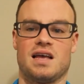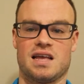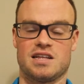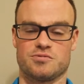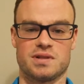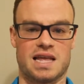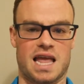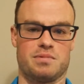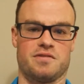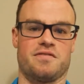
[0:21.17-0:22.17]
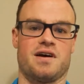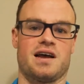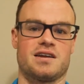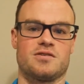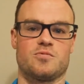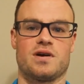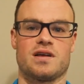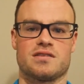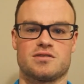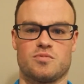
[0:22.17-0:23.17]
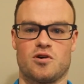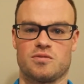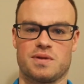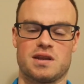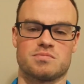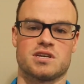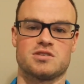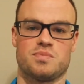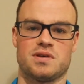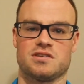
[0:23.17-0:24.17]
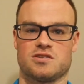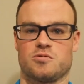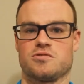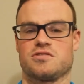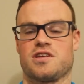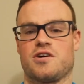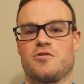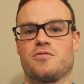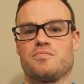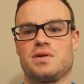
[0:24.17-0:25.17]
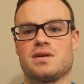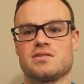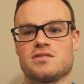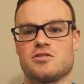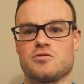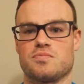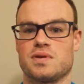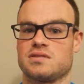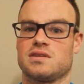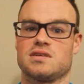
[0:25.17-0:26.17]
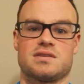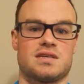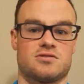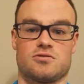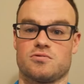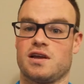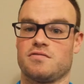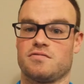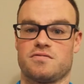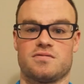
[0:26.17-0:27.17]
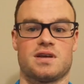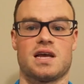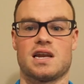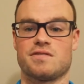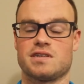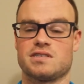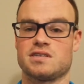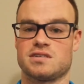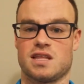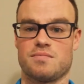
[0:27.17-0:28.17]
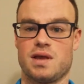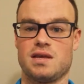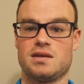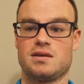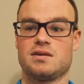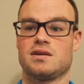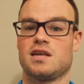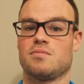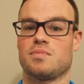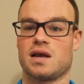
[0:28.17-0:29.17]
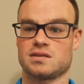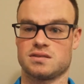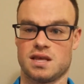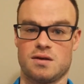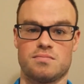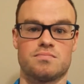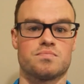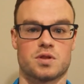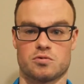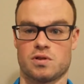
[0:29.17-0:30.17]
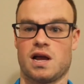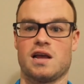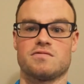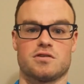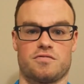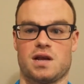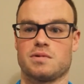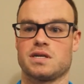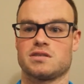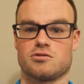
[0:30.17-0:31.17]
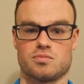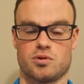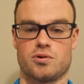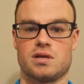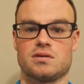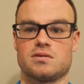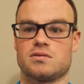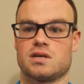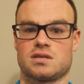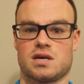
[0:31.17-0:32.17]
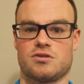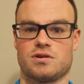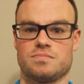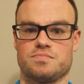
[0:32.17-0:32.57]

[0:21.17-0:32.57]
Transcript: It's really amplified with small and medium-sized business owners though, because their business is their life, and every decision they make impacts them, their lives, their families, their employees, etc.